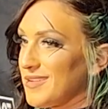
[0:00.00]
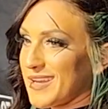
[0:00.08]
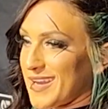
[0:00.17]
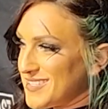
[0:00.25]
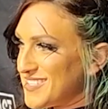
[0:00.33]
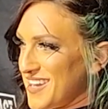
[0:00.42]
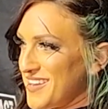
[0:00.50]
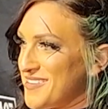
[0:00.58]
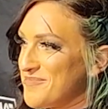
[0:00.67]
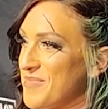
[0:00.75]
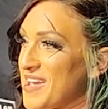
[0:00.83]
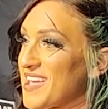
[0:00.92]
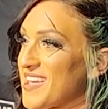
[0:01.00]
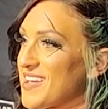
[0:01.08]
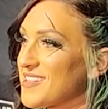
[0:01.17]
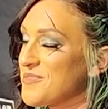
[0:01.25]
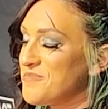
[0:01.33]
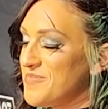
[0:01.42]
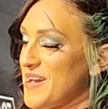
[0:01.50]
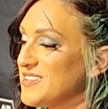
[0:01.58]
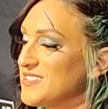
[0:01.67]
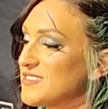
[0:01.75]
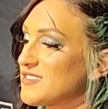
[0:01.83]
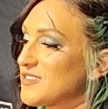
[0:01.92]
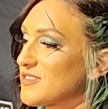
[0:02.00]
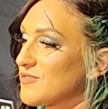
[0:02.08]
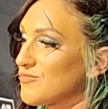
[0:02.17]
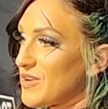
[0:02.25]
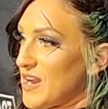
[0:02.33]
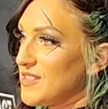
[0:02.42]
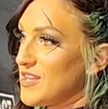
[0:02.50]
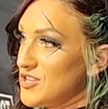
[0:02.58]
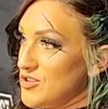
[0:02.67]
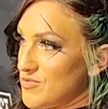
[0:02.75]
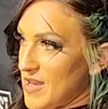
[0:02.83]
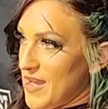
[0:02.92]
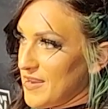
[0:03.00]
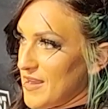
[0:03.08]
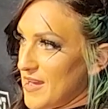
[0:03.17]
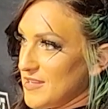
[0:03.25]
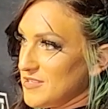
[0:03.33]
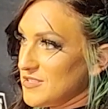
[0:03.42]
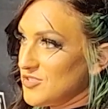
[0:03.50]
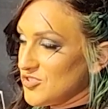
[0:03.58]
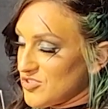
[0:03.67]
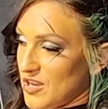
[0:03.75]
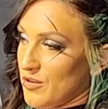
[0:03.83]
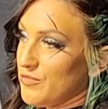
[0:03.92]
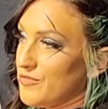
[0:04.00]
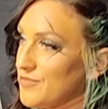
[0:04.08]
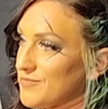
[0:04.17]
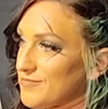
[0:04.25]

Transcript: like I said, making it the best reign that you can as yourself.